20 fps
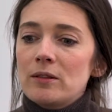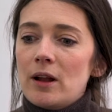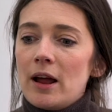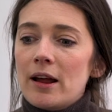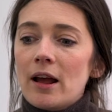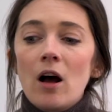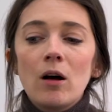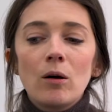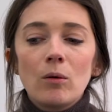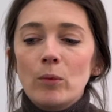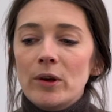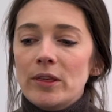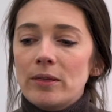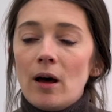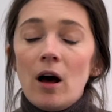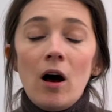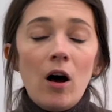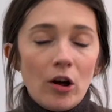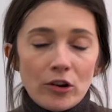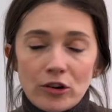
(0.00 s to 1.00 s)
like with
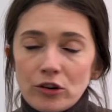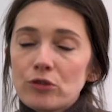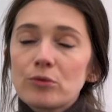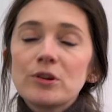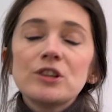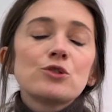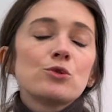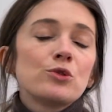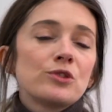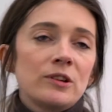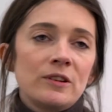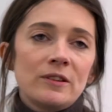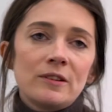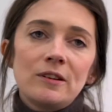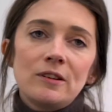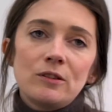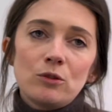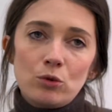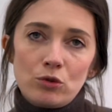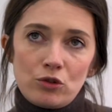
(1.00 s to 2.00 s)
harder to reach
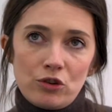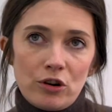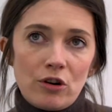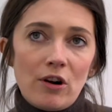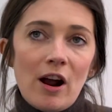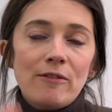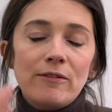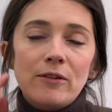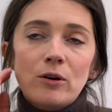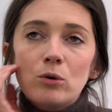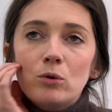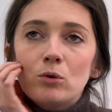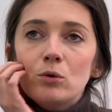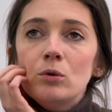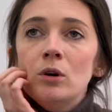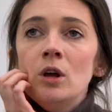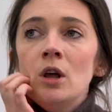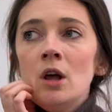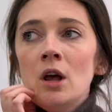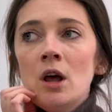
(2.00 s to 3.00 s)
audiences or geographical